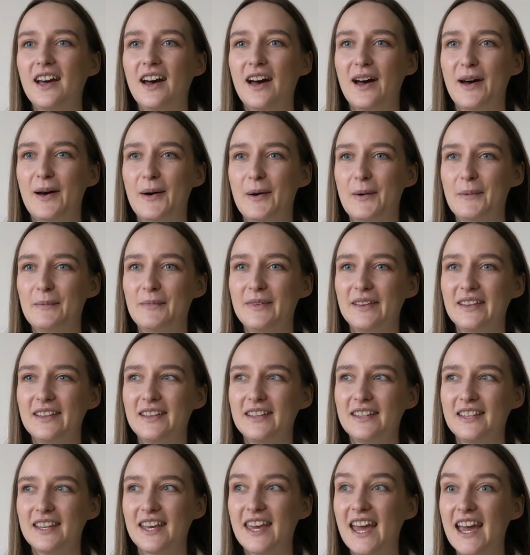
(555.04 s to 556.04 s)

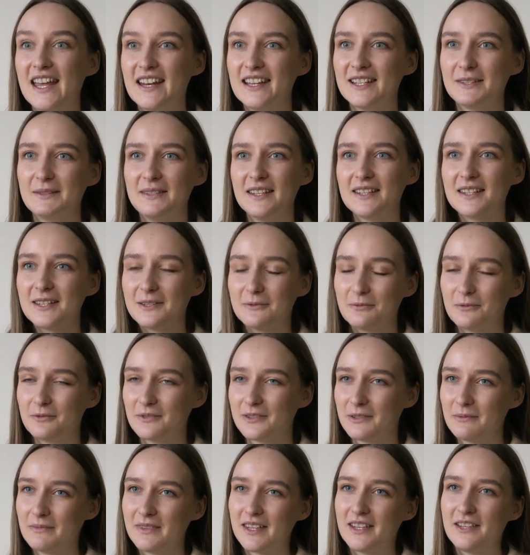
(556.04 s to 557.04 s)
again, this is
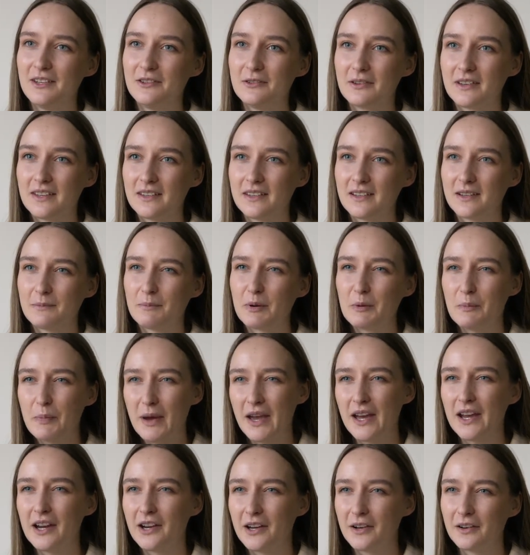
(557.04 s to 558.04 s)
something you
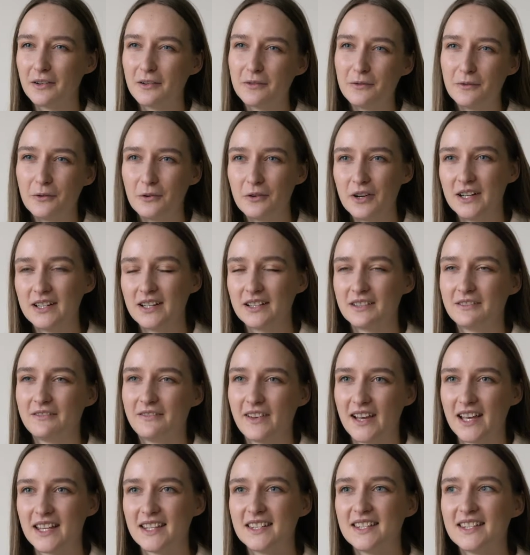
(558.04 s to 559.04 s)
prepare for in
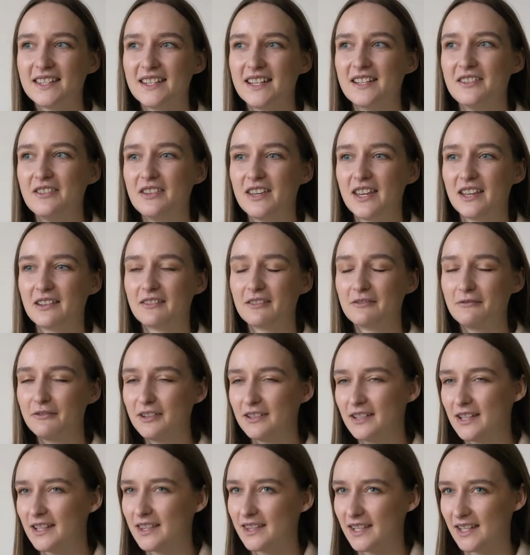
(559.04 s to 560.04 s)
advance, and you can
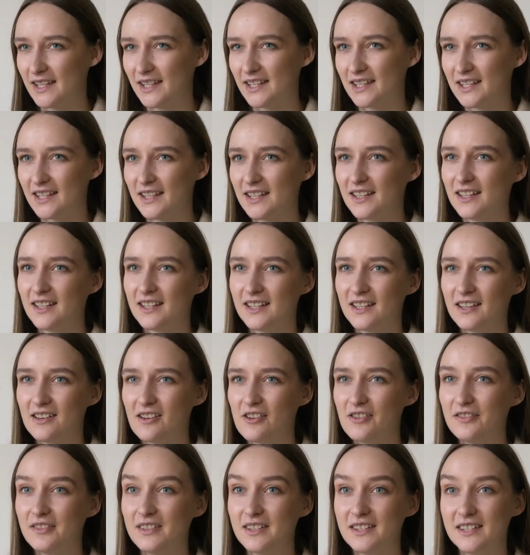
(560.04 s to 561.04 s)
really think
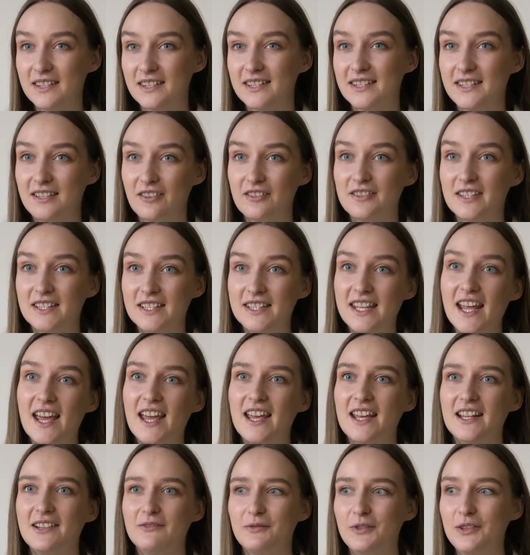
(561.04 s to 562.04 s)
on the
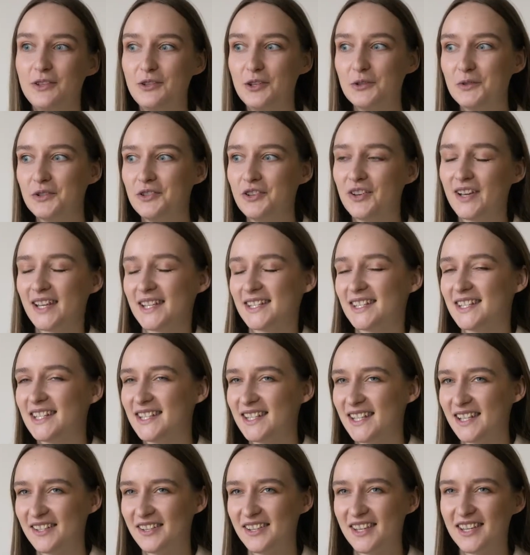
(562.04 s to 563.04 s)
day, and with you and your
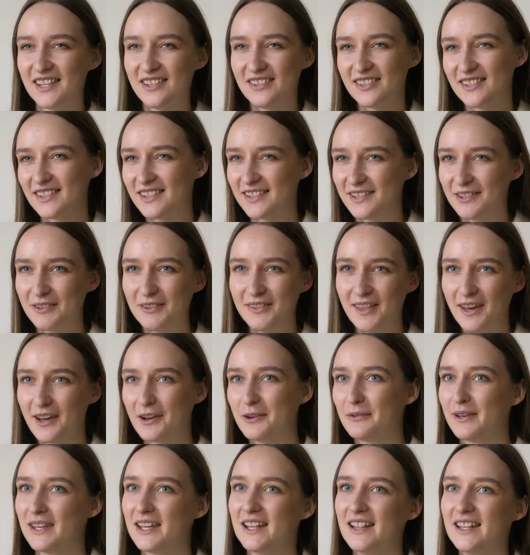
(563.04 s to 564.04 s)
assistant, you can just do
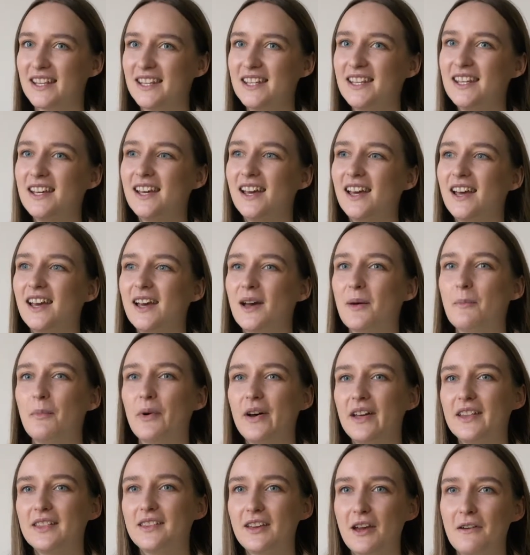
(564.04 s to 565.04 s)
that quickly.
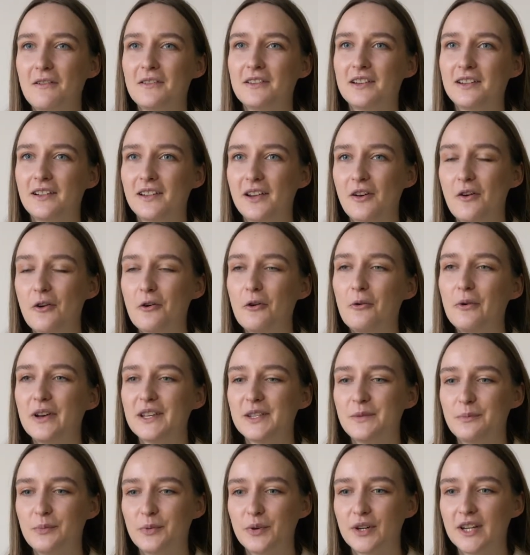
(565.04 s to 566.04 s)
But I definitely
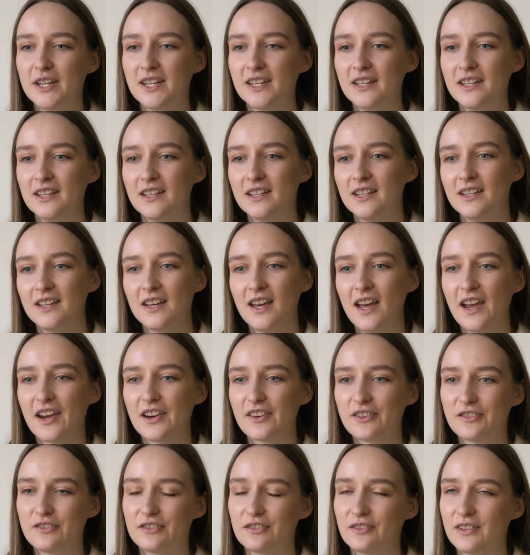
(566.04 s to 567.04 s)
always bring
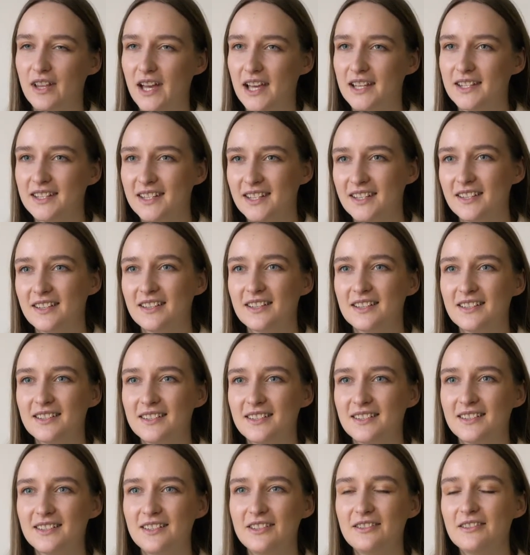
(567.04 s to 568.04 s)
extra lighting,
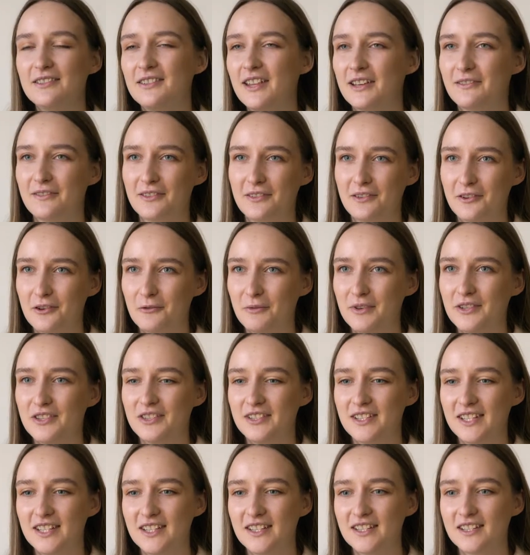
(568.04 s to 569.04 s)
because you'll never know when
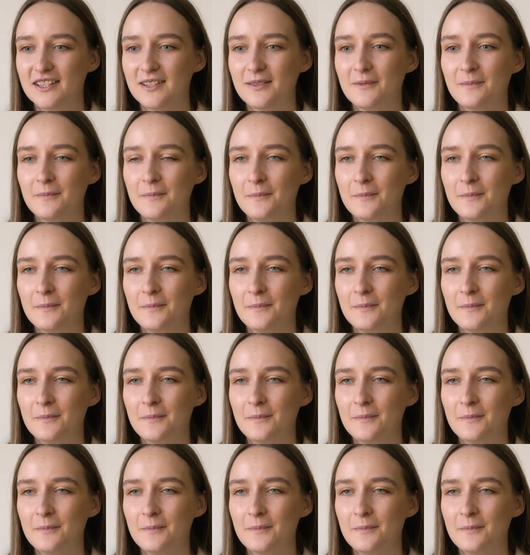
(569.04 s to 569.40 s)
you need it.